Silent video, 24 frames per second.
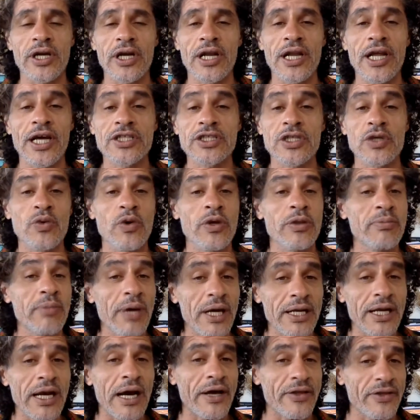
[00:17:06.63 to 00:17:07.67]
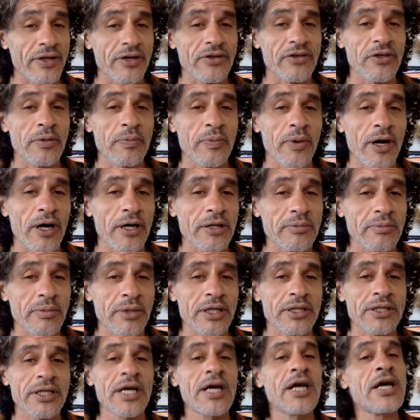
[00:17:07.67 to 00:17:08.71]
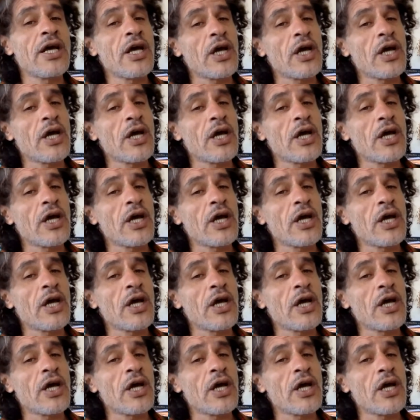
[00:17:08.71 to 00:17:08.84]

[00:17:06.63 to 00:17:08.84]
relation with many other departments